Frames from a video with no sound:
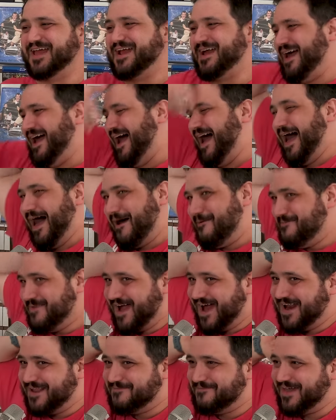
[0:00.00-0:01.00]
Like, I'm
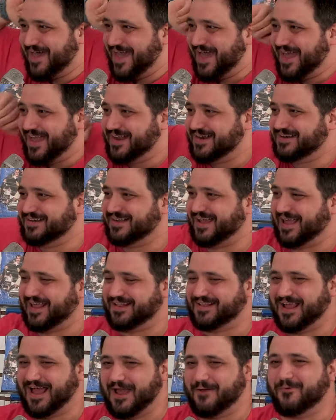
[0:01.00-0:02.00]
not a man.
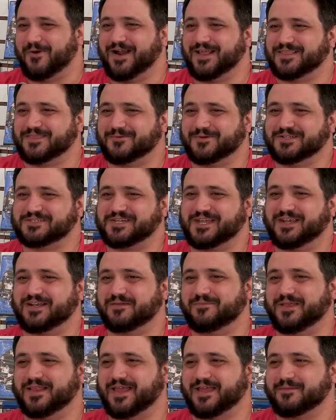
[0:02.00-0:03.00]
And I wanted the Witch
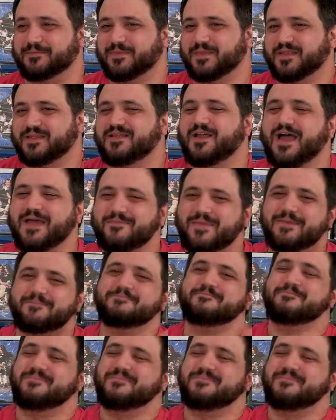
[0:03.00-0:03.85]
King to be like, no, I meant